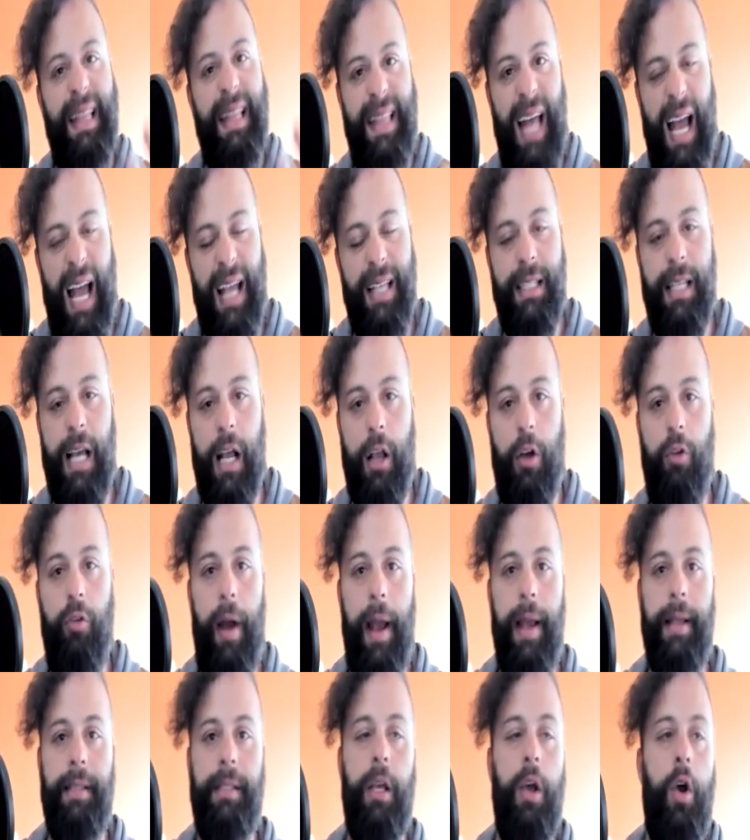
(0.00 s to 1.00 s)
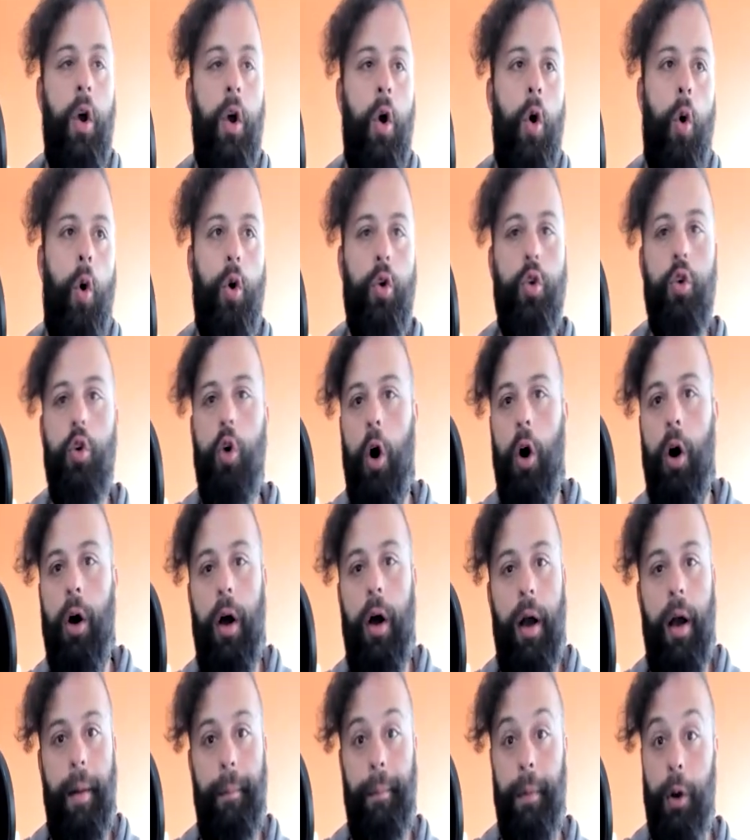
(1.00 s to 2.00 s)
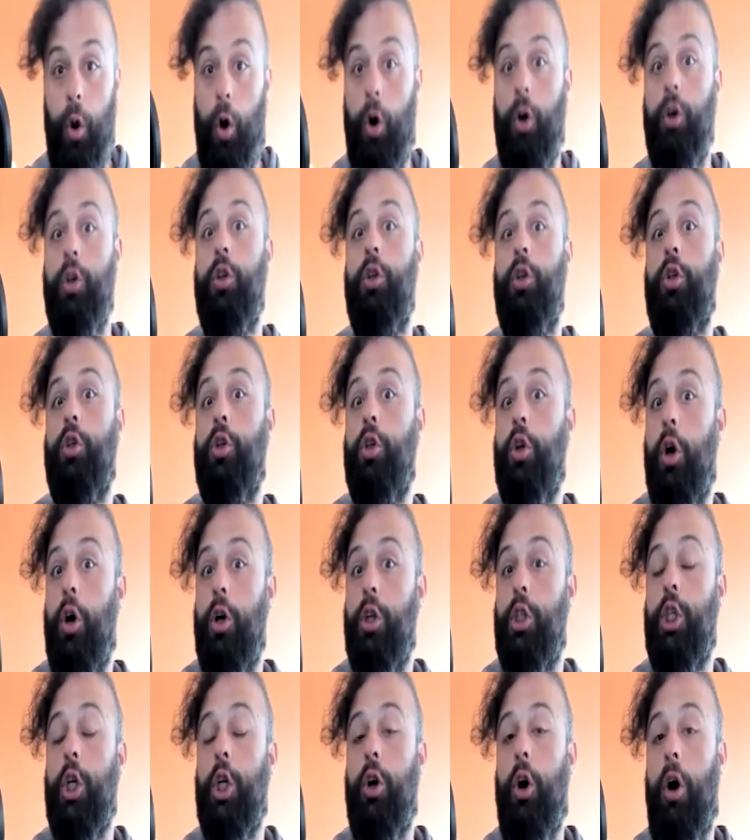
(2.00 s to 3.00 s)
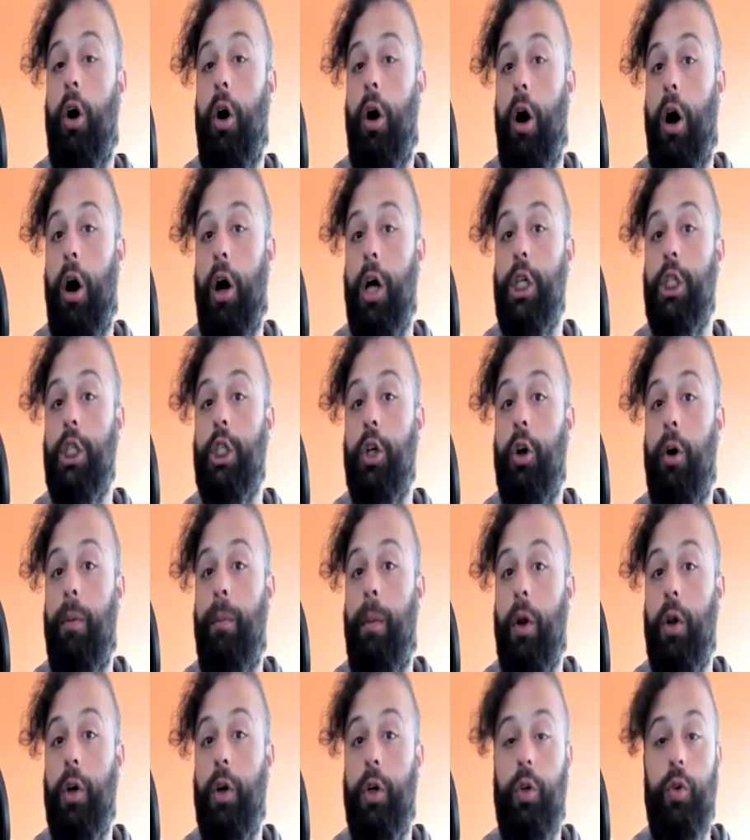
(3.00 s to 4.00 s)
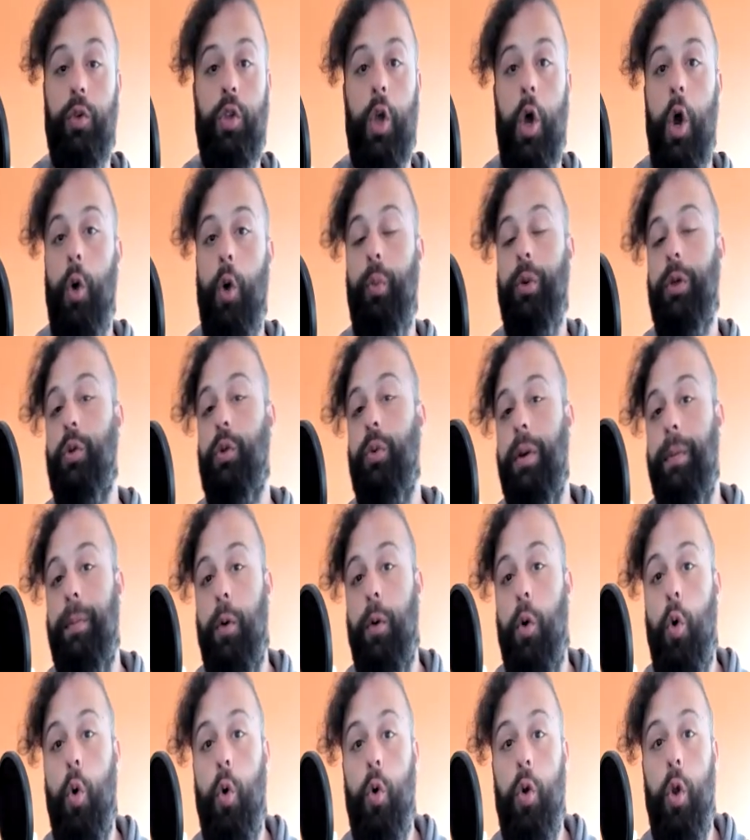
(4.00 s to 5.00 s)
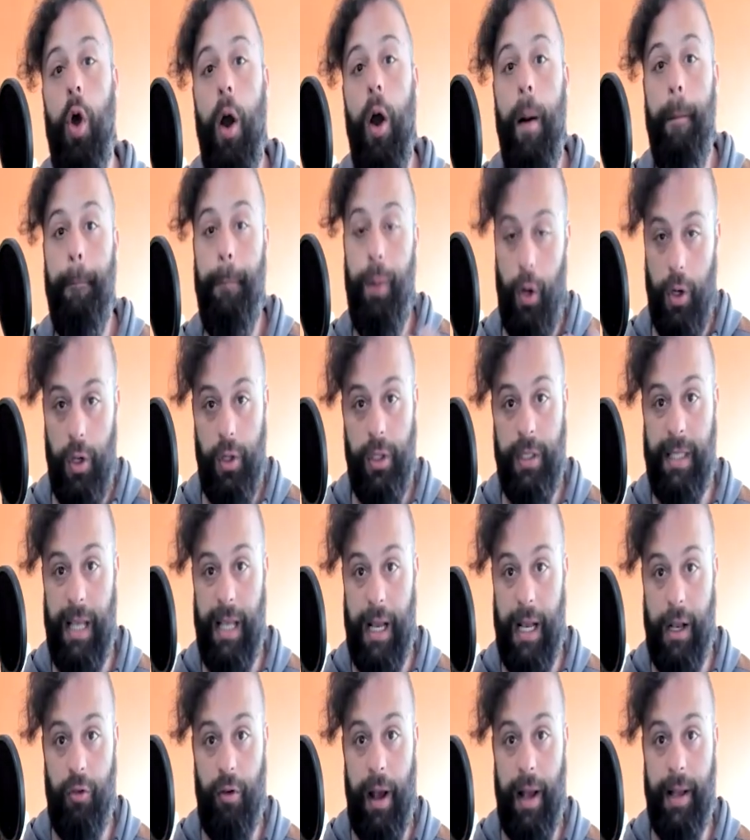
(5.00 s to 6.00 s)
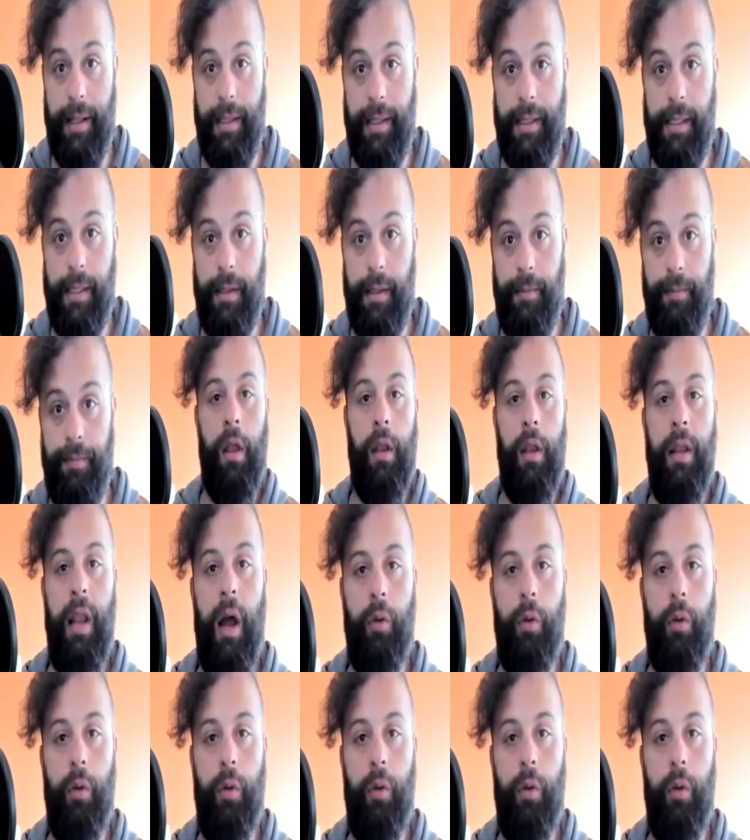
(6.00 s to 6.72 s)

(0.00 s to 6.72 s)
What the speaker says: disaccharides, or you've got long sugar molecules, which we call polysaccharides.